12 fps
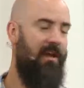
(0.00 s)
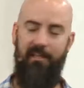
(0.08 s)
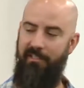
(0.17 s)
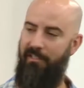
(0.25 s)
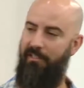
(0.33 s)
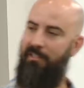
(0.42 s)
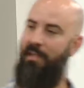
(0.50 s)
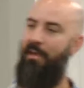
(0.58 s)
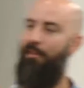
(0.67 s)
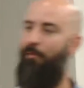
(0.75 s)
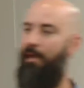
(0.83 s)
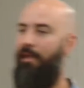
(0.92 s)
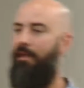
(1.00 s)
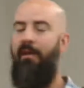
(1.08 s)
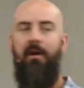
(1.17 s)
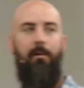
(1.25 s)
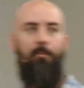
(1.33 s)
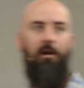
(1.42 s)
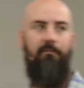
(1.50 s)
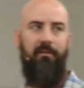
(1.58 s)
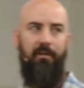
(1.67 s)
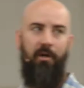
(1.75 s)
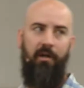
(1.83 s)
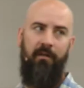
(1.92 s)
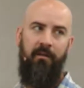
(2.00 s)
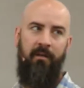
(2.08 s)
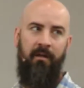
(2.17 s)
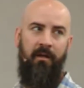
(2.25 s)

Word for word: This is the way Marva Dawn